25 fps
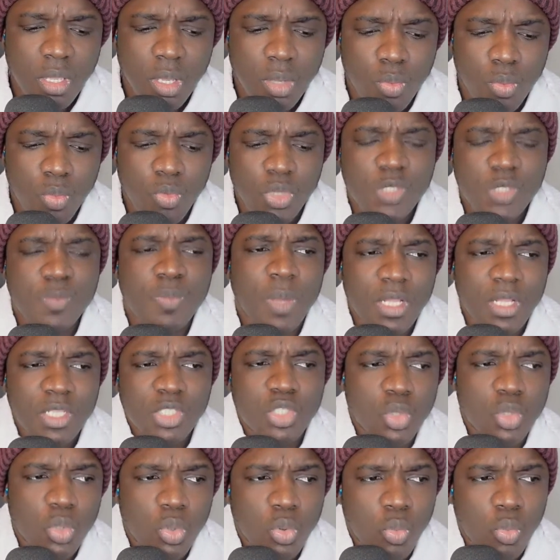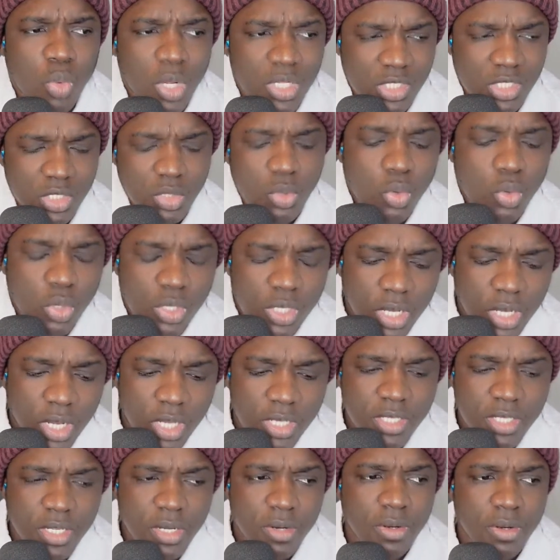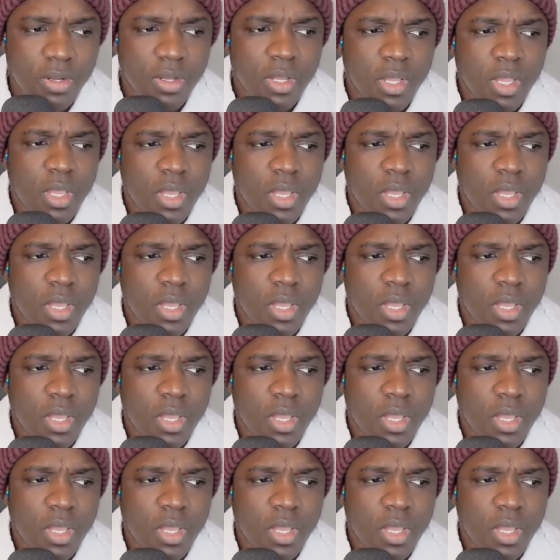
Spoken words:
Respond to what's going on here.